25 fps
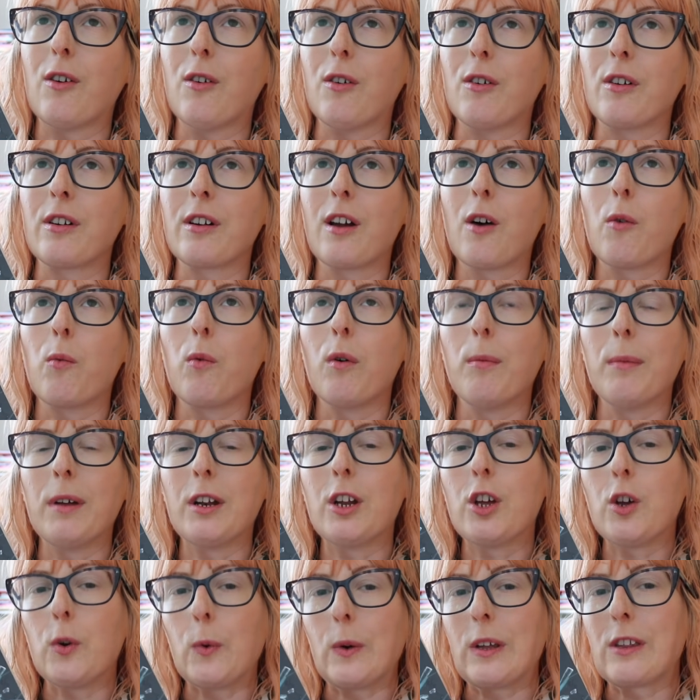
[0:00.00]
on a woman
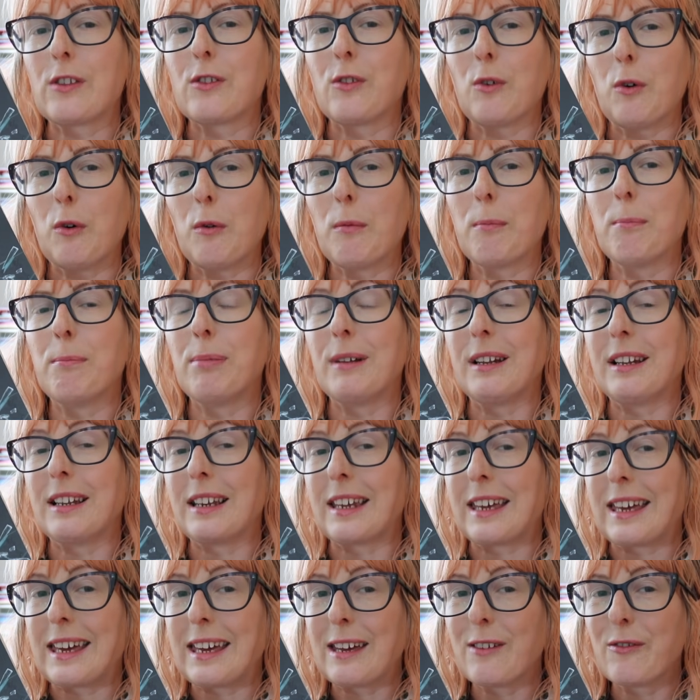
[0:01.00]
who is not
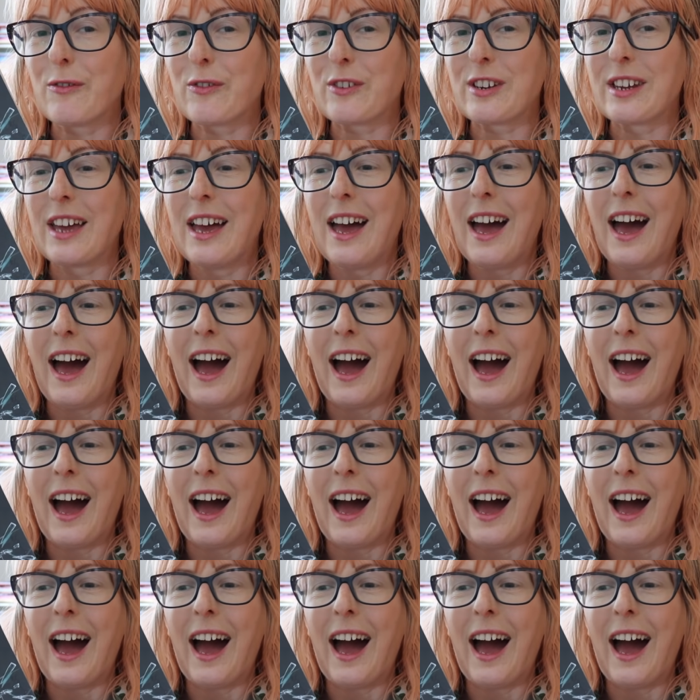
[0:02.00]
believed,